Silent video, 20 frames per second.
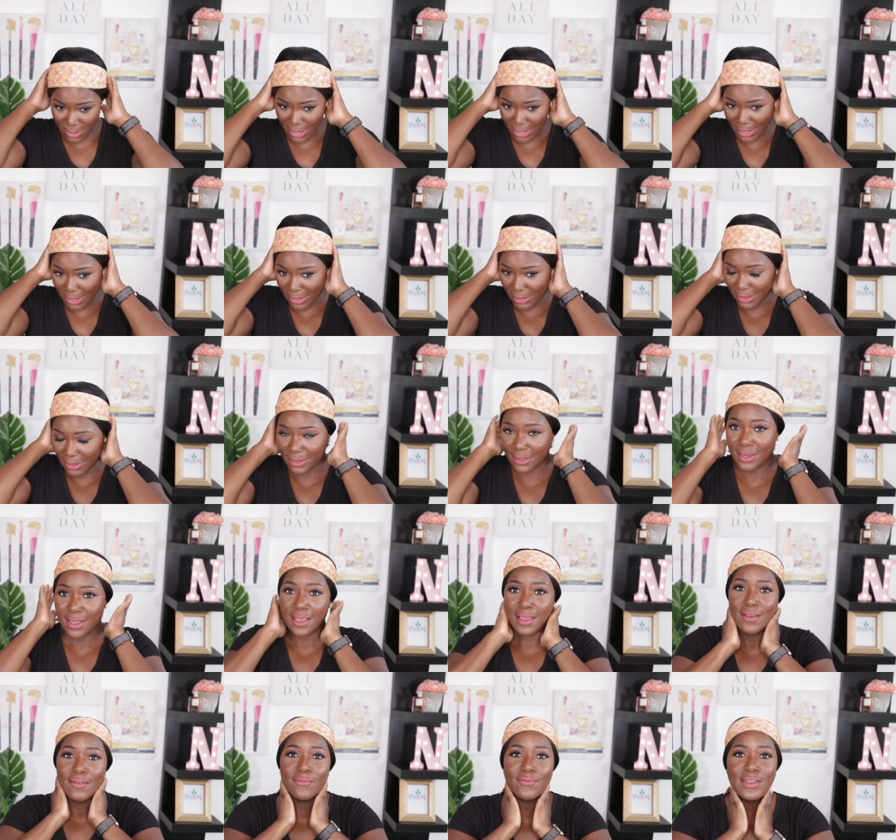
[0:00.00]
ahead and
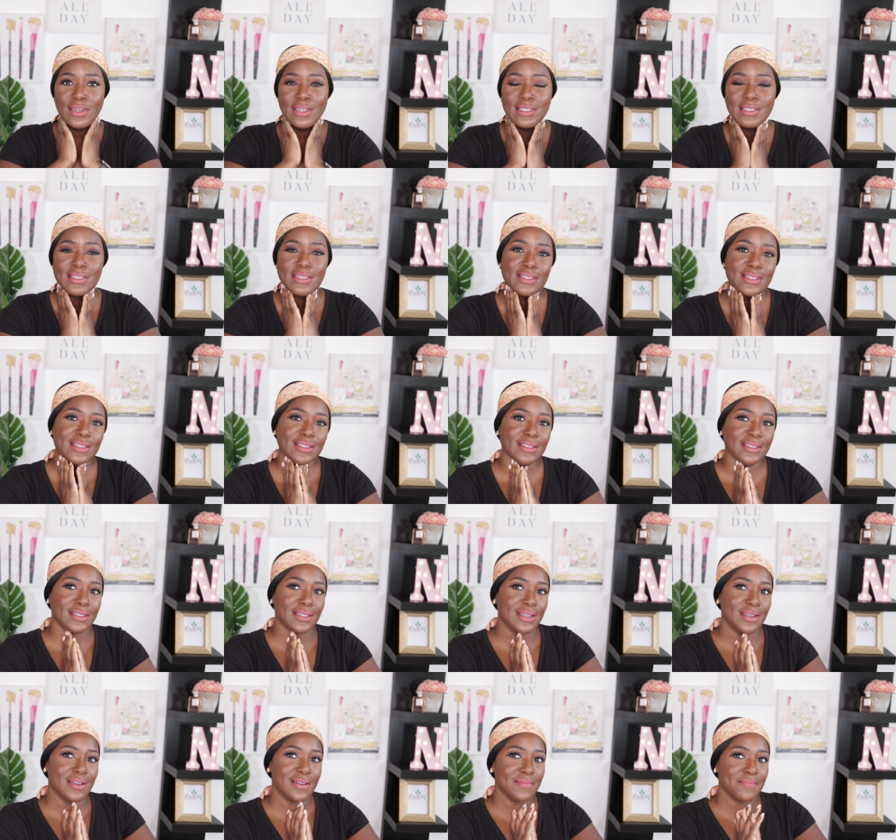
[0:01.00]
finish this
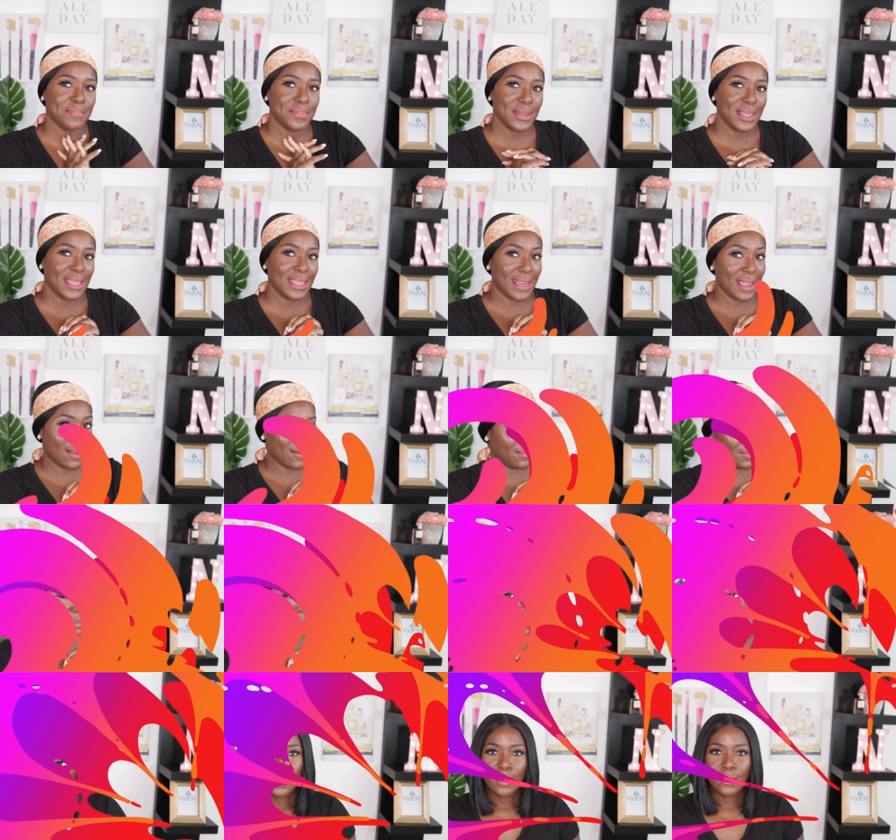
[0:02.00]
look up and I'll be
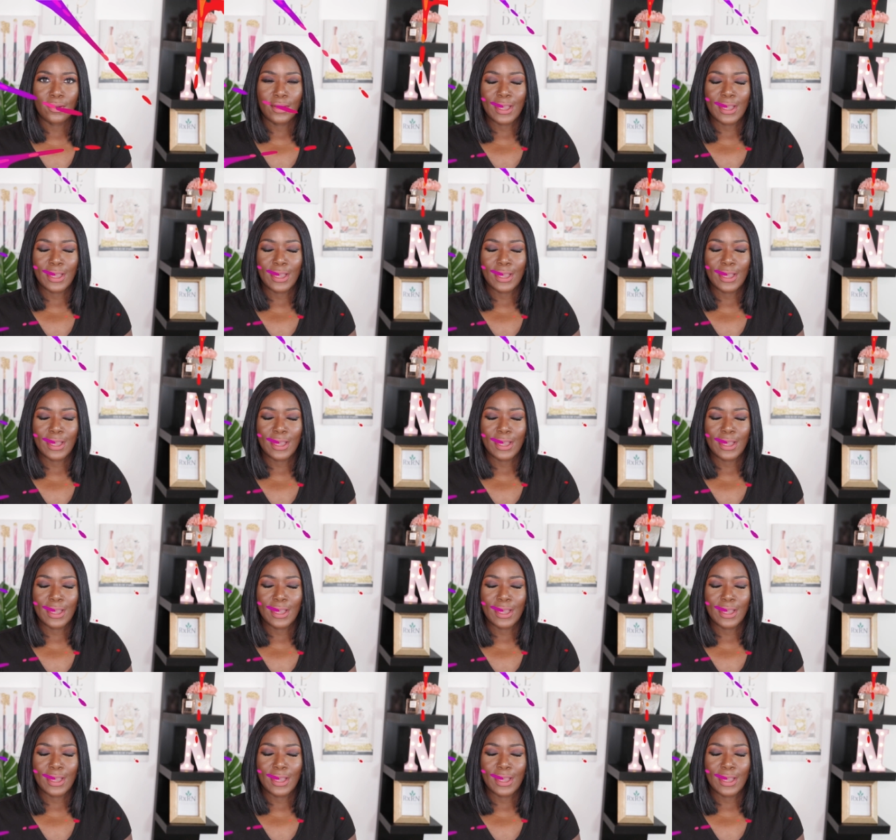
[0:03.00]
right back.